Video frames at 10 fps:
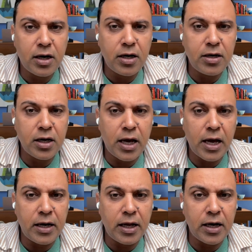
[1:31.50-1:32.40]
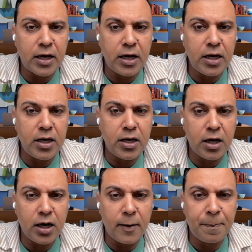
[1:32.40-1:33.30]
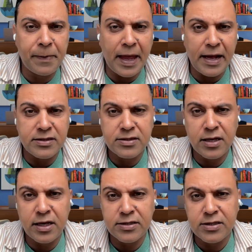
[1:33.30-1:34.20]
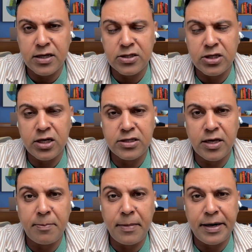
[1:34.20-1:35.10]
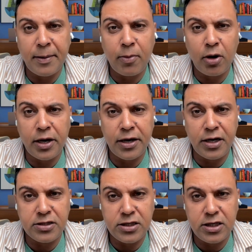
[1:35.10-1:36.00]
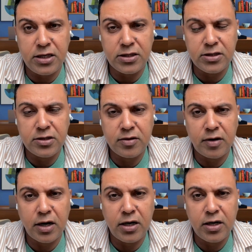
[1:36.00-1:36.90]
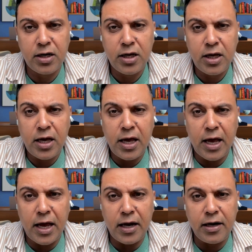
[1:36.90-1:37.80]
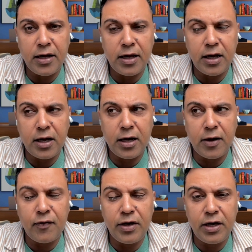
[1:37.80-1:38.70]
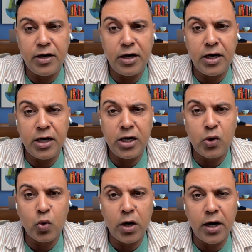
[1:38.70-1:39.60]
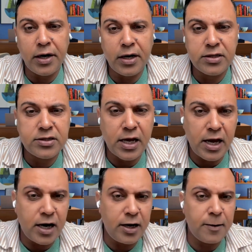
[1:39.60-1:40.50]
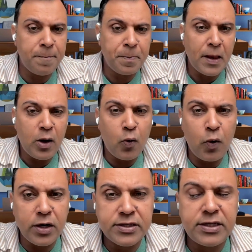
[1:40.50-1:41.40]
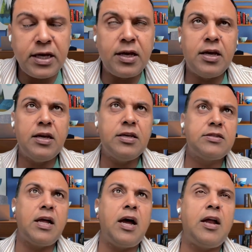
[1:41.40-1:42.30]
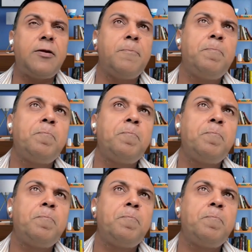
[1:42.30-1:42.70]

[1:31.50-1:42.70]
right? And again, cancer as such is a metabolic disease, right? And we really need to understand. First thing is that